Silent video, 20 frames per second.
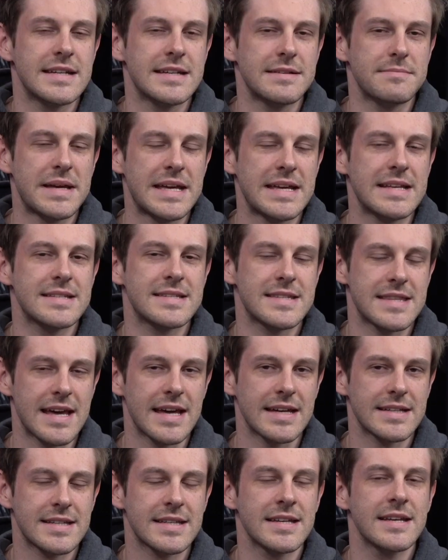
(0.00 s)
It means
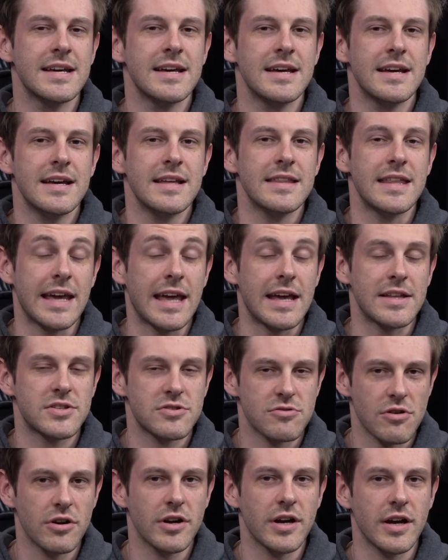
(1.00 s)
that they get
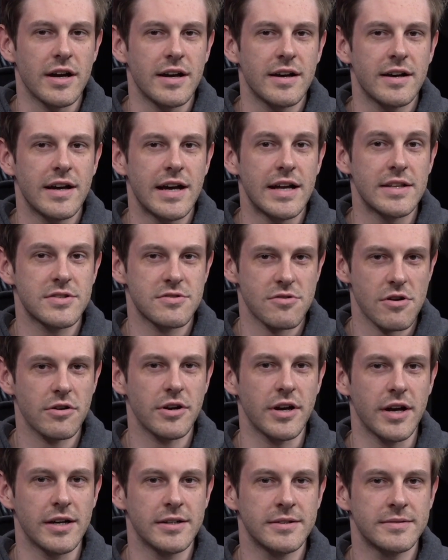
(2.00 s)
stronger and
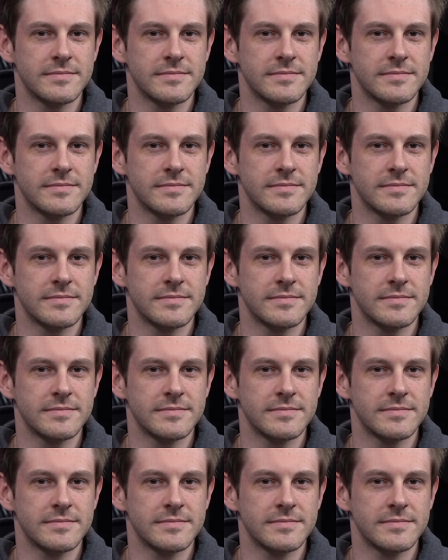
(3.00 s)
stronger